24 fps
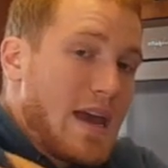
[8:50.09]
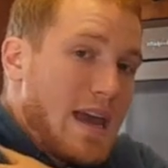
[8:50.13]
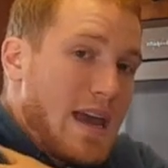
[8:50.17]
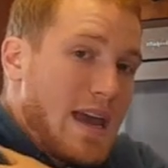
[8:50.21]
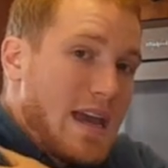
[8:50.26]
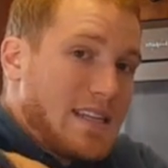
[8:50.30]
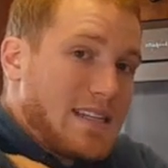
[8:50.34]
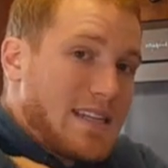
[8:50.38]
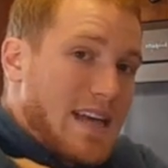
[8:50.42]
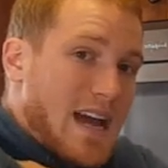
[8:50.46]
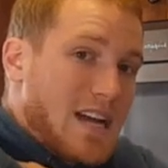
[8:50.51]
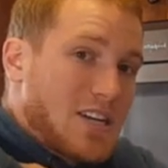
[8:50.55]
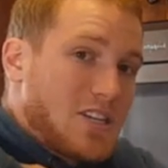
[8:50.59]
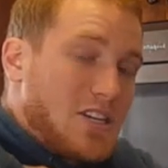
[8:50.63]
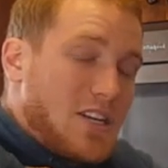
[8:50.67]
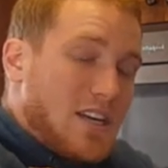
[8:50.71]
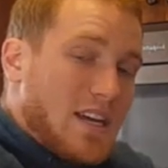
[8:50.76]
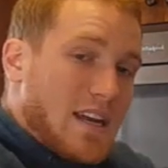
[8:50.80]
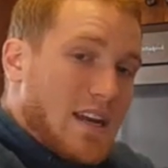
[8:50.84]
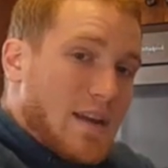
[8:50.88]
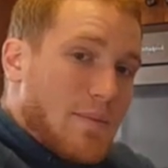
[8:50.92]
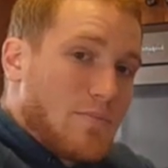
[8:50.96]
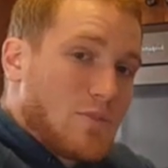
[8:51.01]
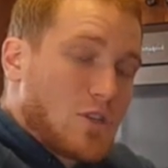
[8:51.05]
It's actually
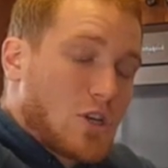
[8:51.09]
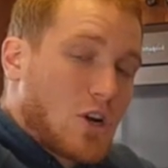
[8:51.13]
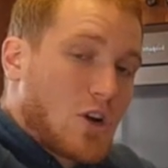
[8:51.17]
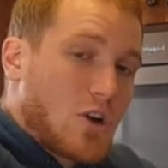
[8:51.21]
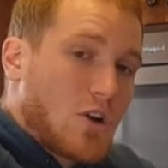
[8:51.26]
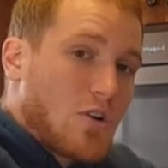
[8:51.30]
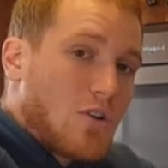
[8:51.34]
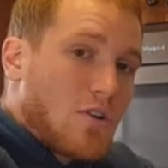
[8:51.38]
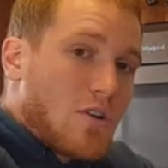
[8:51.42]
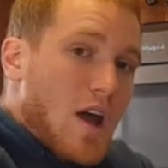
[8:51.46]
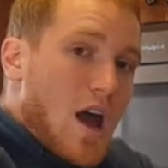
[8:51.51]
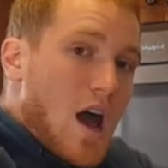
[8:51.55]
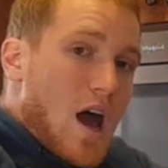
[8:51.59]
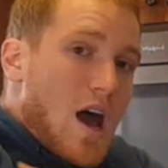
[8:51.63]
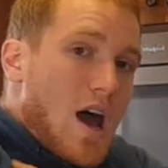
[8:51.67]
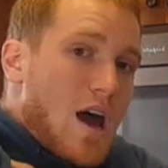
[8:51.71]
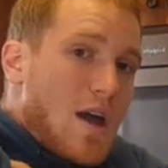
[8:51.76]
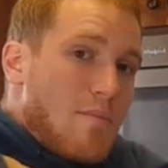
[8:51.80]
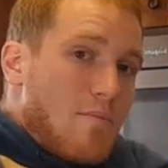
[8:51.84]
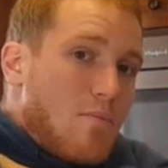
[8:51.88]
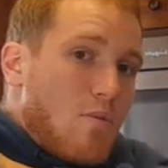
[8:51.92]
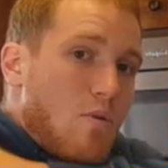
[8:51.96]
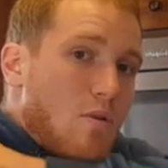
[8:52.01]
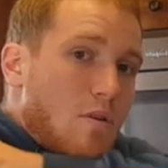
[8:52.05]
going to turn
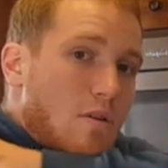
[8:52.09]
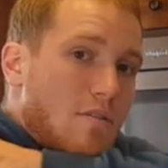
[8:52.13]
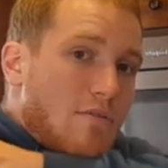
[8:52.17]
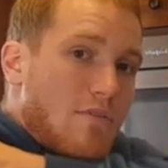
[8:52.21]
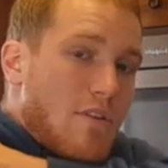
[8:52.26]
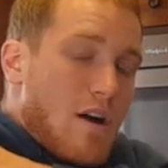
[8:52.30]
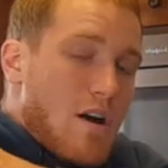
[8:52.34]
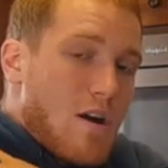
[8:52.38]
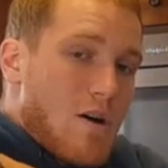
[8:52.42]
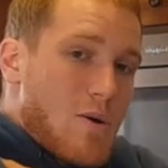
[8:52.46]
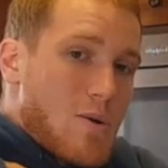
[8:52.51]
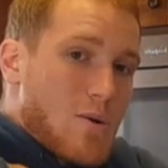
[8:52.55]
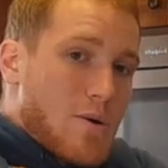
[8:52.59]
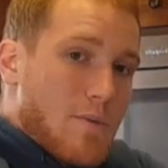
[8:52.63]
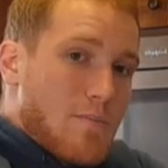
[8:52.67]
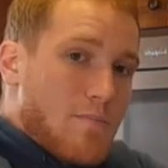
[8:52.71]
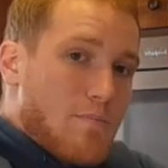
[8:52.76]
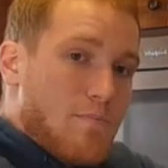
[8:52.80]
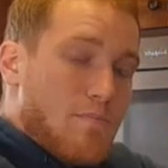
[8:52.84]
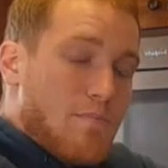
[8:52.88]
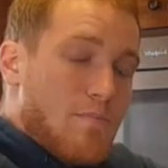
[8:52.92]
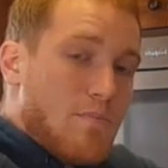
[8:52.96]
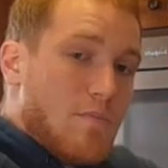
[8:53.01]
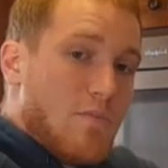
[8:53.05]
on more of our
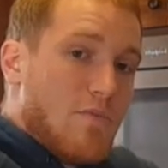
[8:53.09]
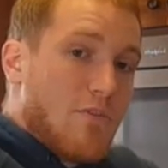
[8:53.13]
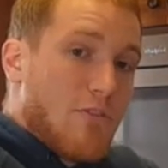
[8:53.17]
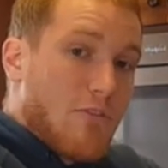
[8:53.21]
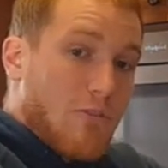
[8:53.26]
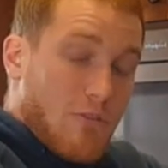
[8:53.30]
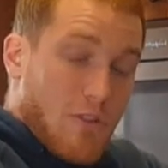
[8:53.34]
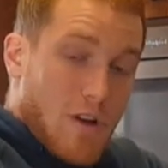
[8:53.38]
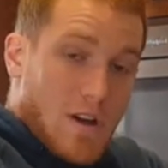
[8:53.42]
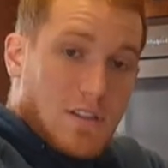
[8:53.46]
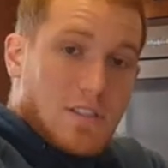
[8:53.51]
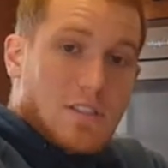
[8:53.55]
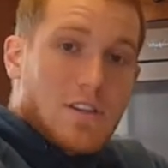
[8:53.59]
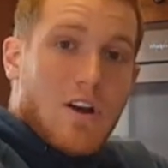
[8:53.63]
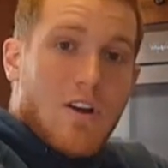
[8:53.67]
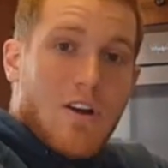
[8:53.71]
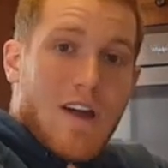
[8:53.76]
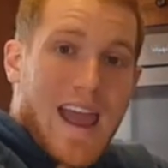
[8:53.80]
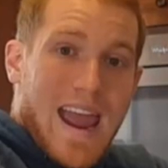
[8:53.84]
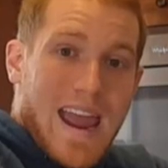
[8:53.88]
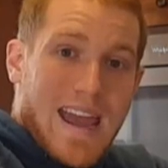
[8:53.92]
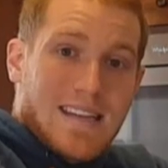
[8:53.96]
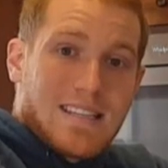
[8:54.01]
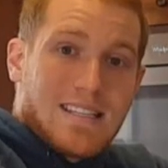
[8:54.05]
front,
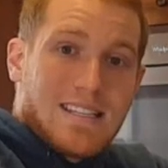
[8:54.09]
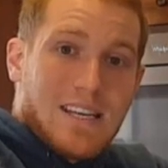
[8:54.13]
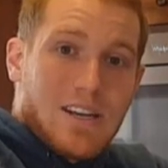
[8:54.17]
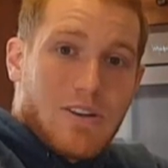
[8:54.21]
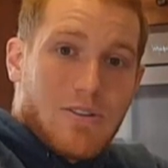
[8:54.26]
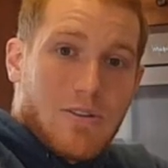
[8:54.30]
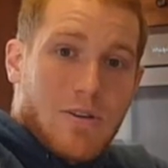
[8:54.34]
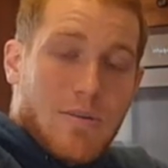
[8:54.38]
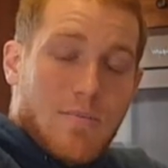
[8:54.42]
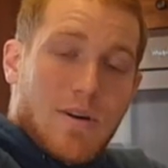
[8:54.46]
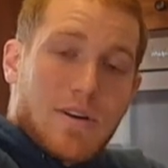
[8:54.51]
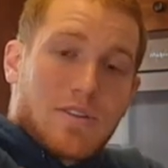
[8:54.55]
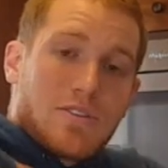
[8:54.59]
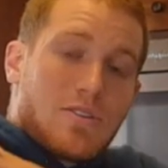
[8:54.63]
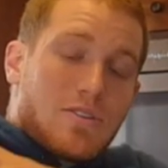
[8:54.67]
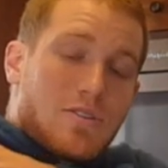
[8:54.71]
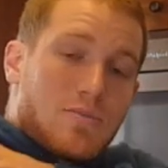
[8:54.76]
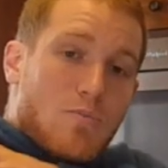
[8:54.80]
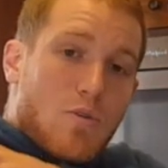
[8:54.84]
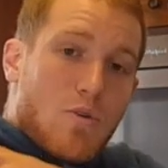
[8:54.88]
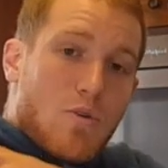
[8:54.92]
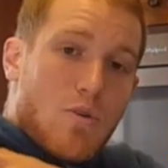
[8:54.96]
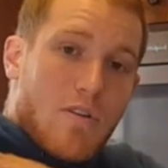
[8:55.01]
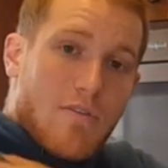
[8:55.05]
our anterior
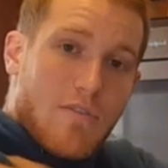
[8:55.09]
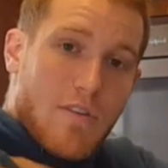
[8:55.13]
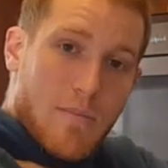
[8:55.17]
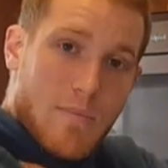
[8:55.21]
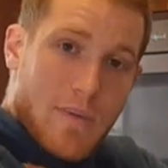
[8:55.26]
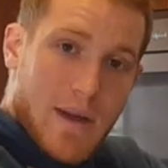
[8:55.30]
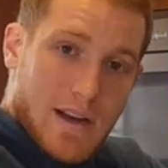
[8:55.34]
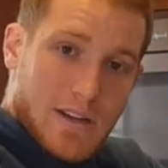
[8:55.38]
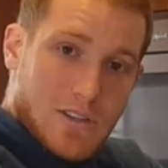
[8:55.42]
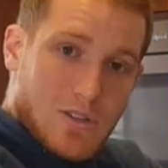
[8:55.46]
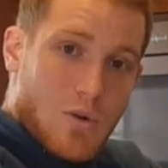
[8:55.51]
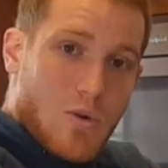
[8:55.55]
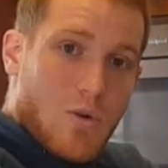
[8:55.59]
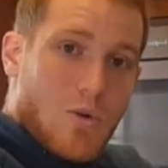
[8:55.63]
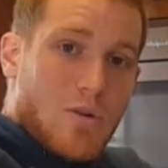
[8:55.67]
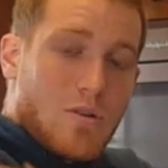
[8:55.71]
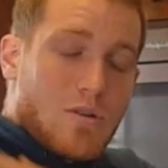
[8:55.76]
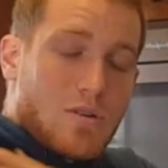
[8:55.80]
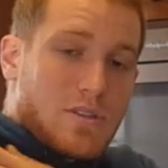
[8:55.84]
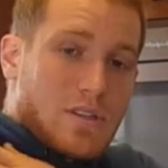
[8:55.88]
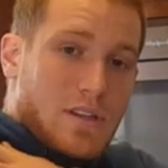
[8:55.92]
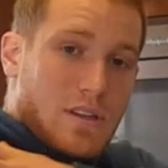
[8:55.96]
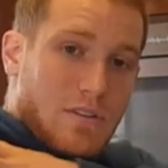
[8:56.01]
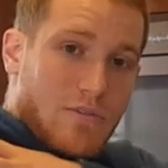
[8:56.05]
muscles, more of our
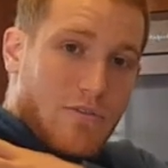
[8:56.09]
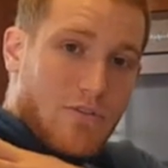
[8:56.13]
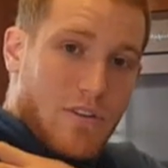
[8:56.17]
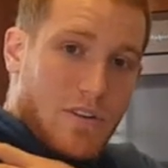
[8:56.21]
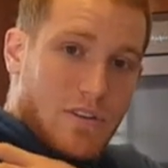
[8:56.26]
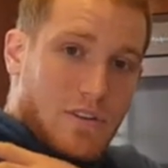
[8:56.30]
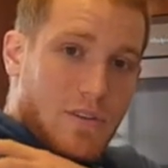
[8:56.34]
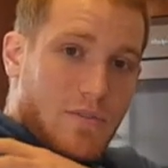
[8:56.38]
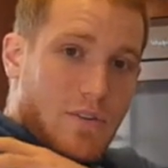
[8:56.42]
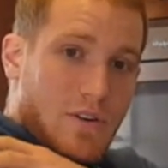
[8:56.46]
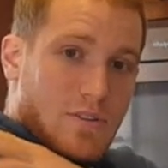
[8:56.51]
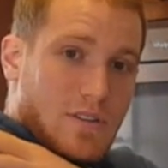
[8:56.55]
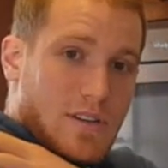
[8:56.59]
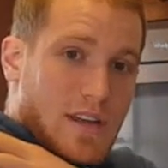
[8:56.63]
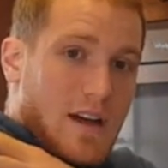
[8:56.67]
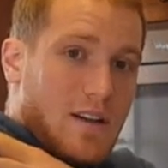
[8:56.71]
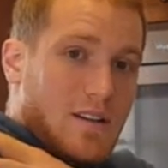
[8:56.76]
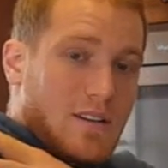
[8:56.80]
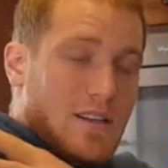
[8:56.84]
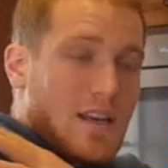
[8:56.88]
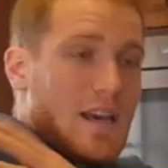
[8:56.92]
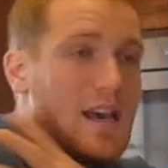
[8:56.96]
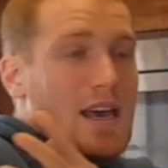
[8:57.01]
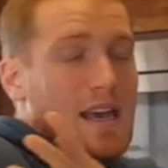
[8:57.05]
pectorals and the front of our
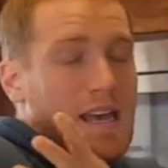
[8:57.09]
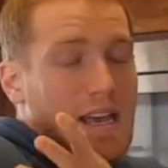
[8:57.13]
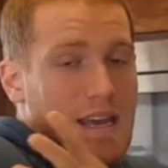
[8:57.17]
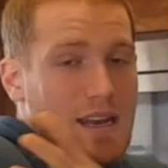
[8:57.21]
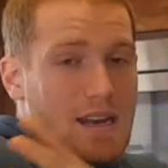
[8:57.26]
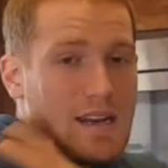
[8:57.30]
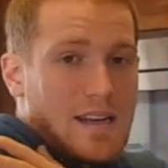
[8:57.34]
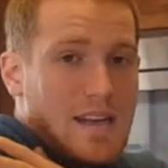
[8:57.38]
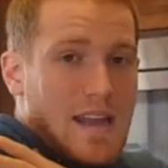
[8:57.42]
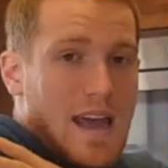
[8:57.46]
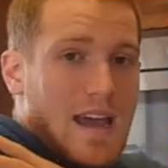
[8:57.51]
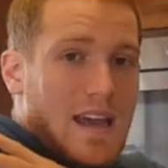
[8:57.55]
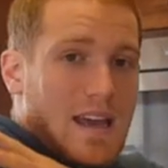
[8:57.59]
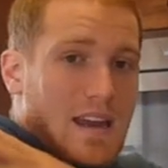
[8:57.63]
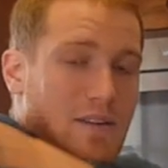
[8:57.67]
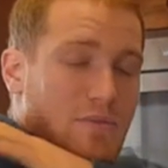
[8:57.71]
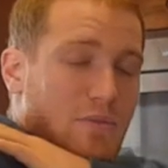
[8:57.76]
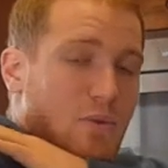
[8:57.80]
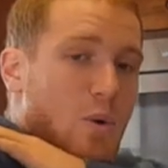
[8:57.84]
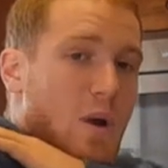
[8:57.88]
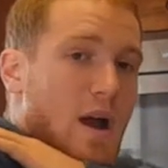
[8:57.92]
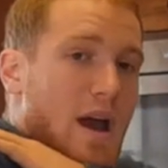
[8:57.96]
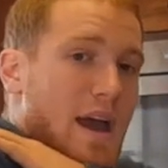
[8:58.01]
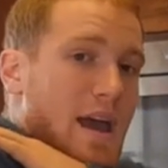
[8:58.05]
delt in a negative
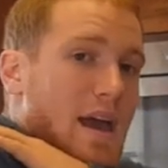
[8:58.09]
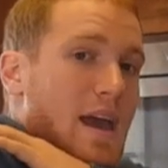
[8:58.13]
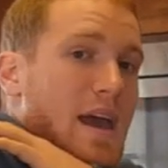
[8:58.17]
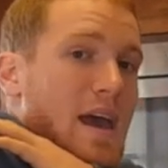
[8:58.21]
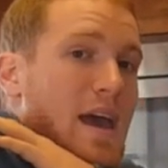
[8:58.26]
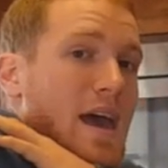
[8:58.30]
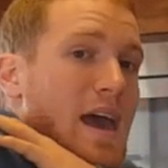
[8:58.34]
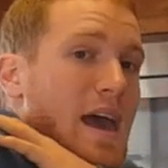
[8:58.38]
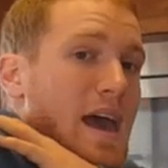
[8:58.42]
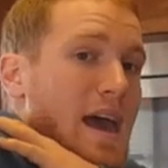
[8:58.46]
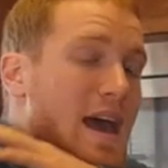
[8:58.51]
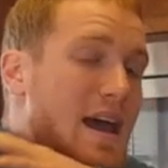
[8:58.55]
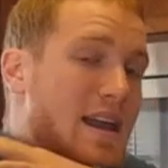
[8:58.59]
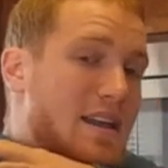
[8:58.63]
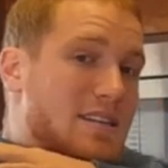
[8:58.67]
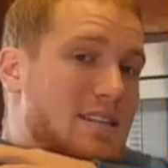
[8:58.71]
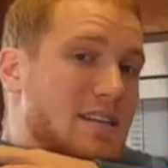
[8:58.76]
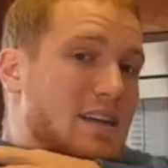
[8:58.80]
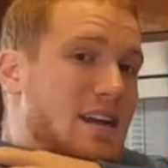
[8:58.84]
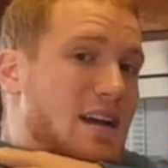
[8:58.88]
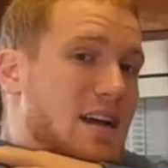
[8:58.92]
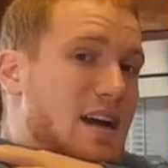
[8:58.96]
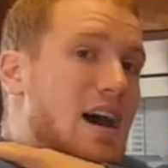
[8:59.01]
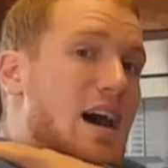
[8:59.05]
way, and it's
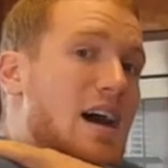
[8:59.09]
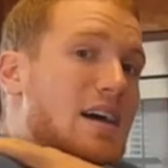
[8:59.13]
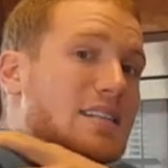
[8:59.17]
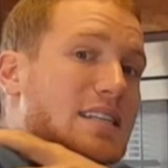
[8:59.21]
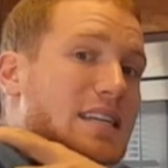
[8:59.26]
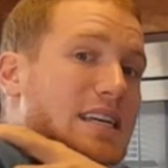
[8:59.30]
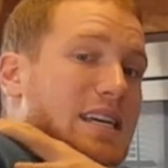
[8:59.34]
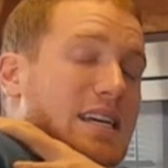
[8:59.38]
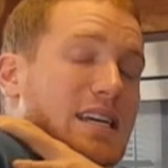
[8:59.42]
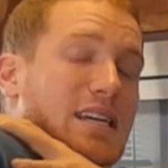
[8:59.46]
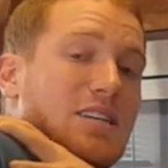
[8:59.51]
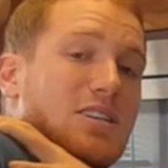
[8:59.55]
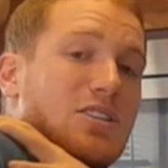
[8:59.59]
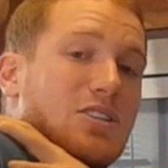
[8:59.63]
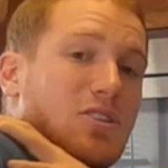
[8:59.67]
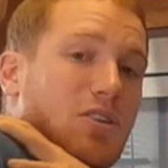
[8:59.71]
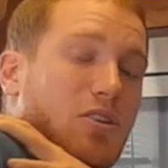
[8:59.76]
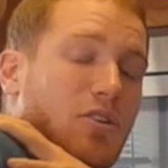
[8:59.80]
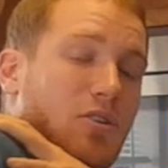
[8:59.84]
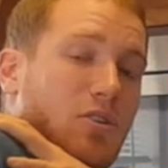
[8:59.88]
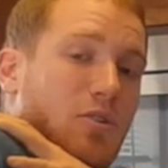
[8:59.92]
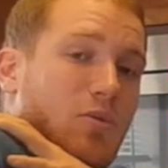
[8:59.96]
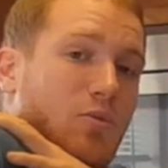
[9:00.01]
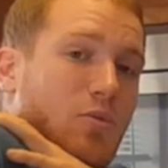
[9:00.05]
going to cause
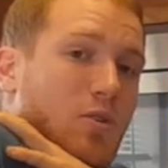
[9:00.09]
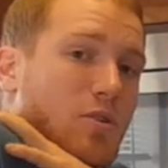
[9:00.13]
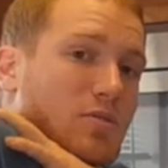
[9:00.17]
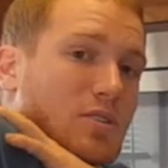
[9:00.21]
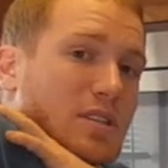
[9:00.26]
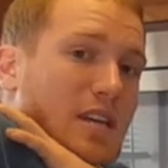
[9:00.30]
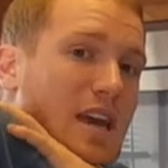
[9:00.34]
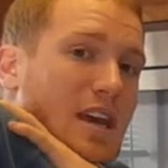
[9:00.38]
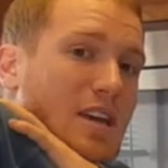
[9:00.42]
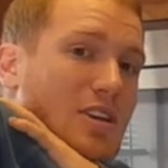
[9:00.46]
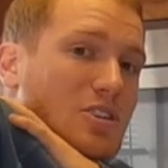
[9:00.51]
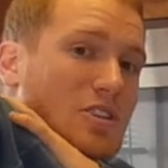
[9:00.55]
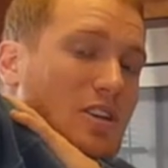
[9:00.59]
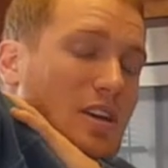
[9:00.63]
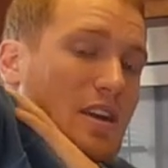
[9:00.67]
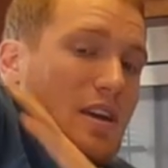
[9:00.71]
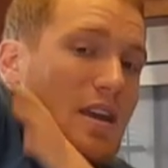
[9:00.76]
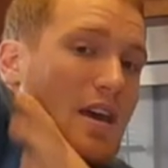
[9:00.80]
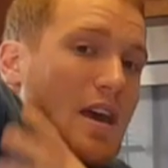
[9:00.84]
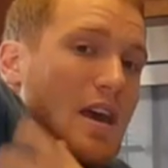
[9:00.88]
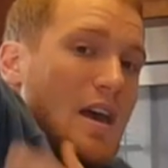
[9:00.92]
internal rotation.